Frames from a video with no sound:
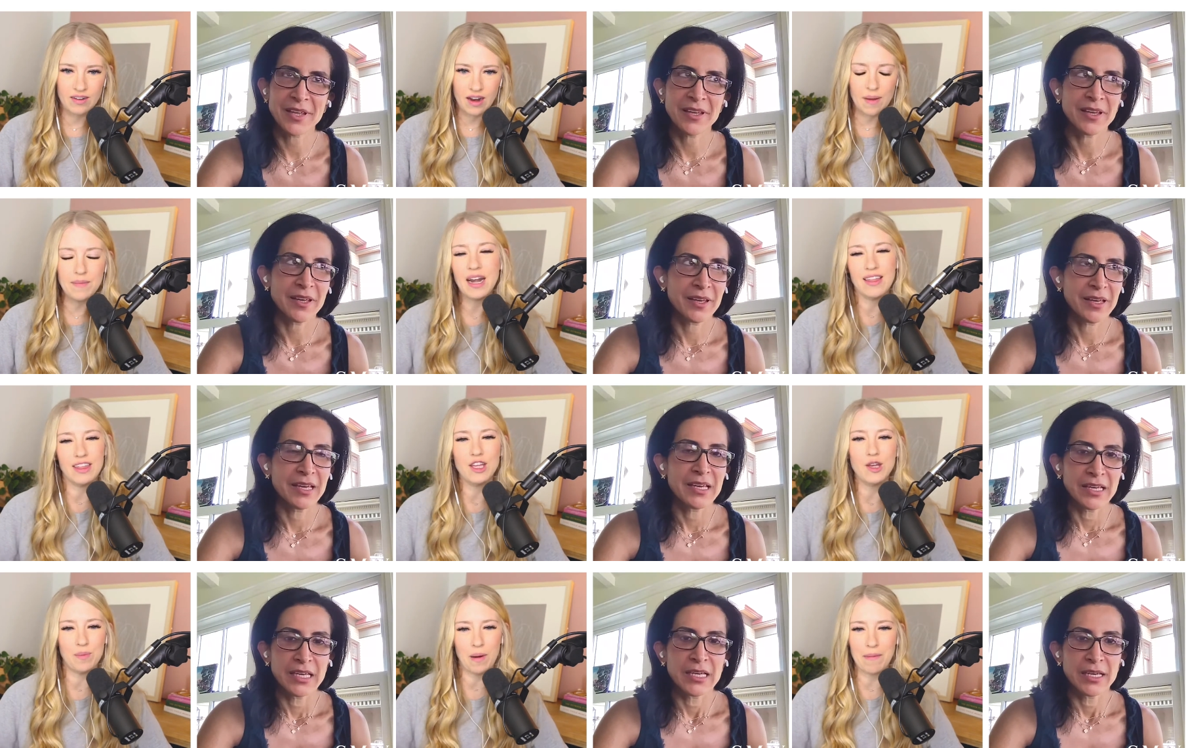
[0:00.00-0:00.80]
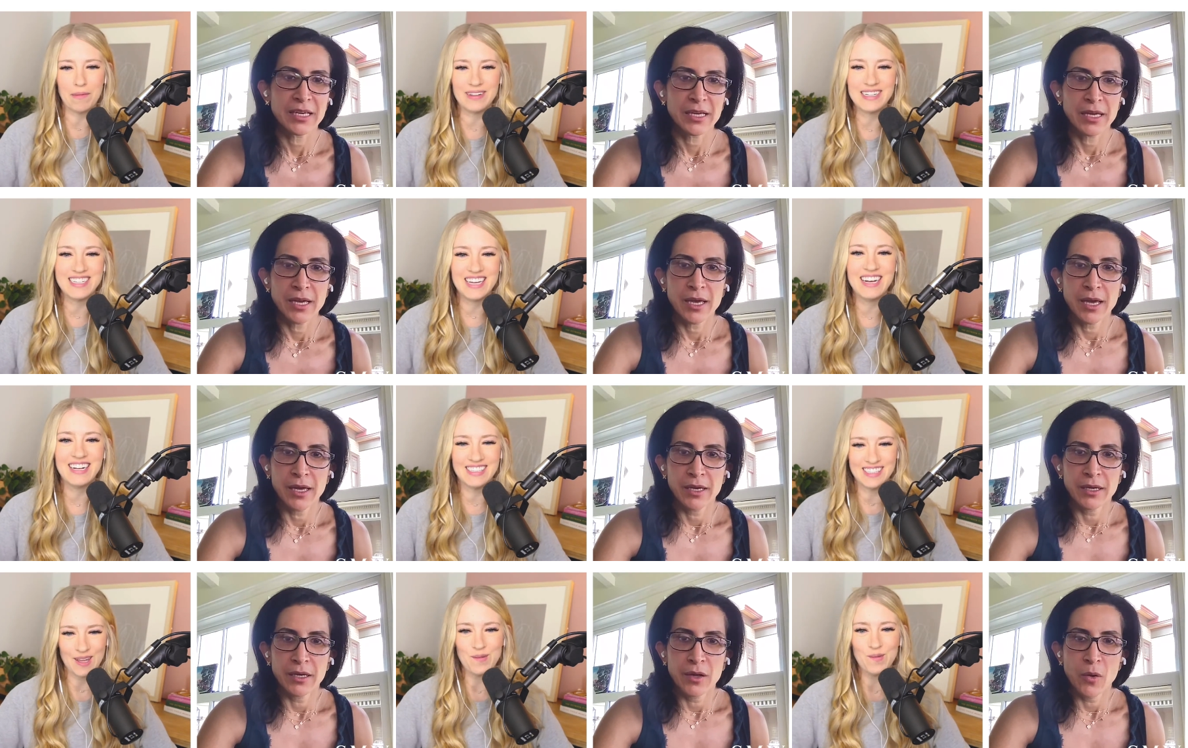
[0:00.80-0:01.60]
Speaker 1: I mean, I think you probably did
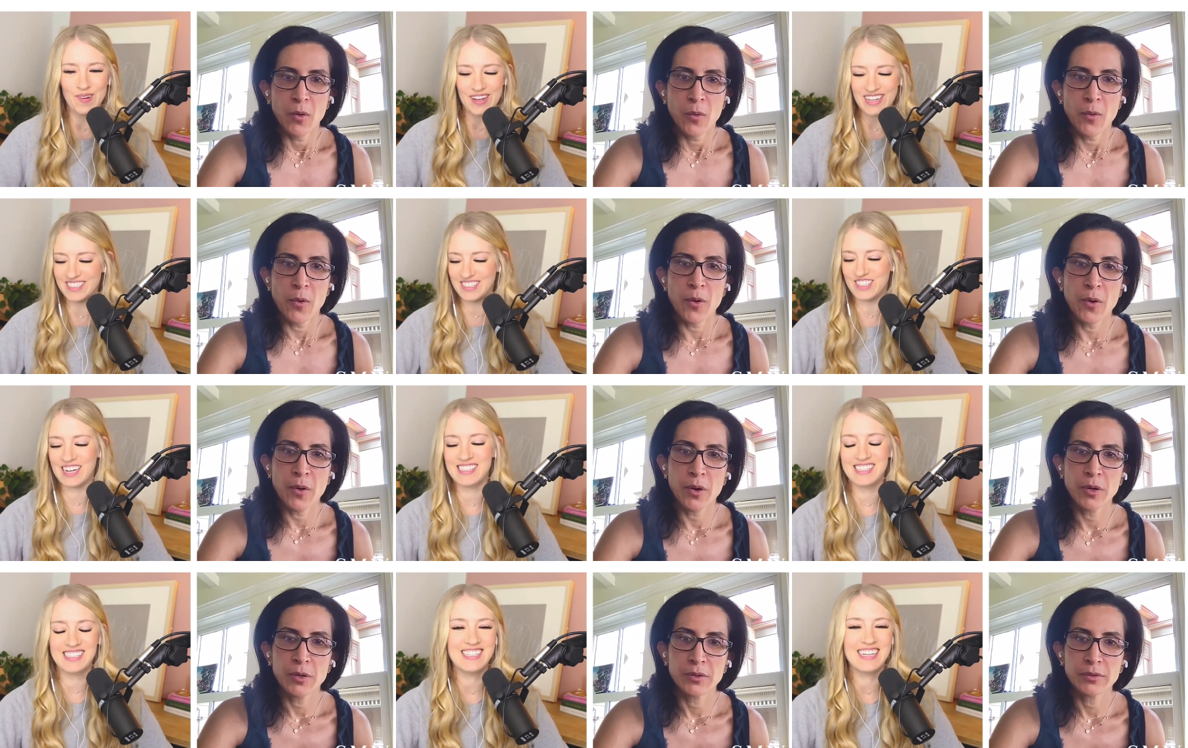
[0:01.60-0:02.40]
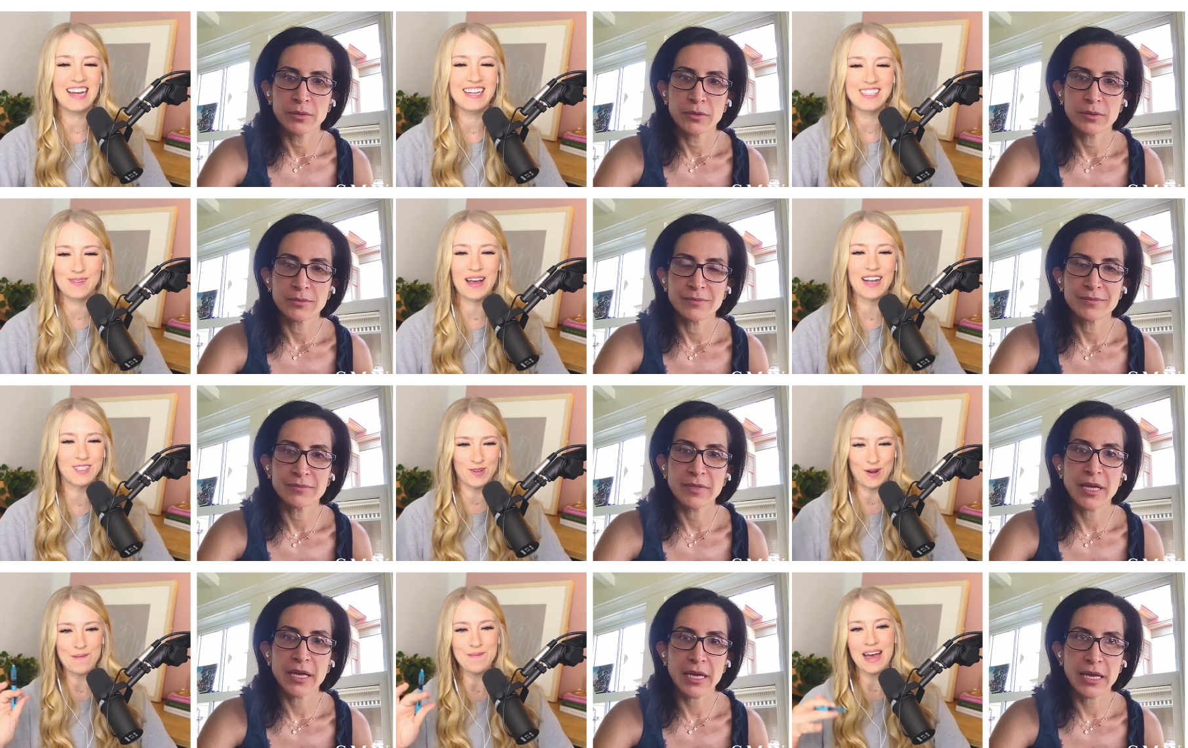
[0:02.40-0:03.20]
in some ways just tell us the
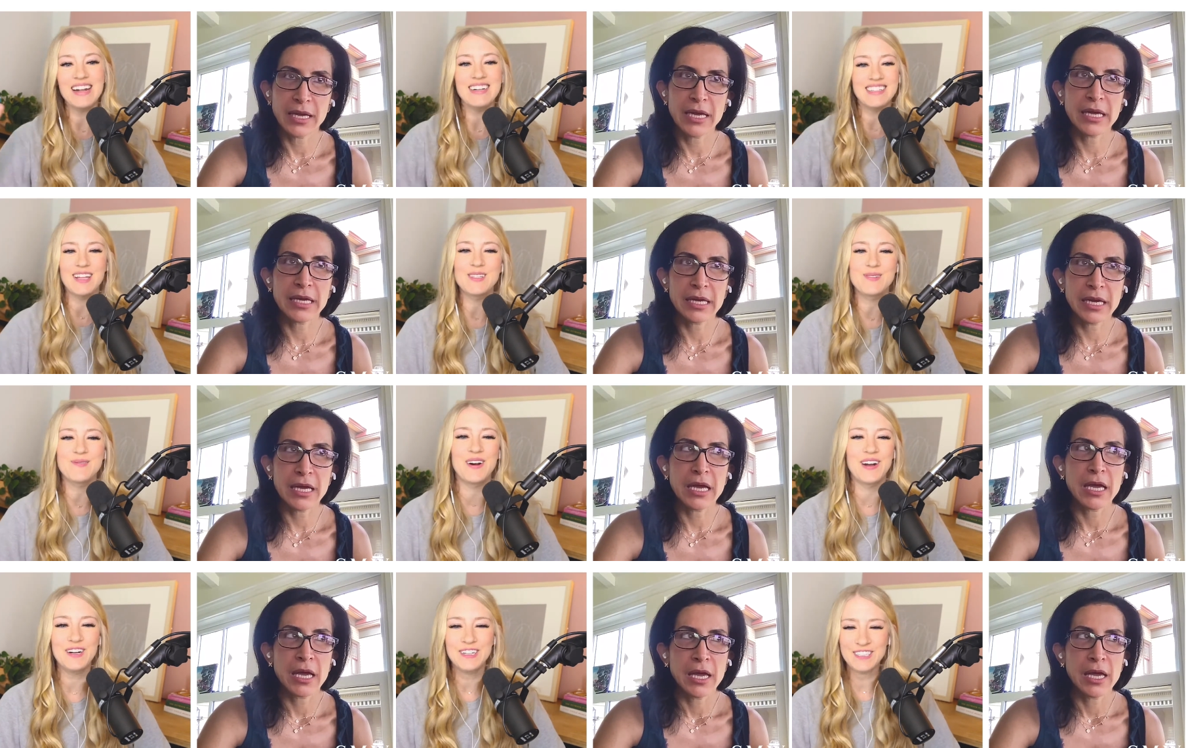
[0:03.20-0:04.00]
backstory, but tell us more.